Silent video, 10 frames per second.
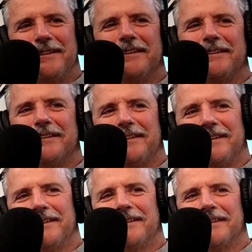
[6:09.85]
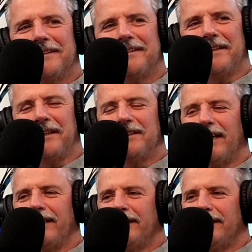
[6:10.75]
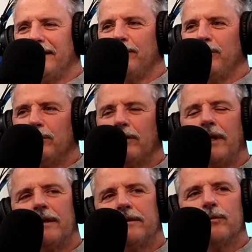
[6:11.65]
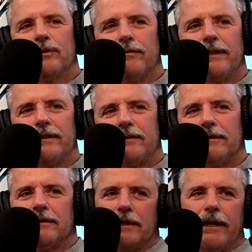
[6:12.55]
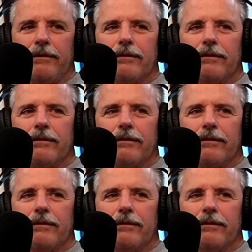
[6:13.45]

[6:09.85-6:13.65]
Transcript: It's a nice night. And then we do a lot of social events just together.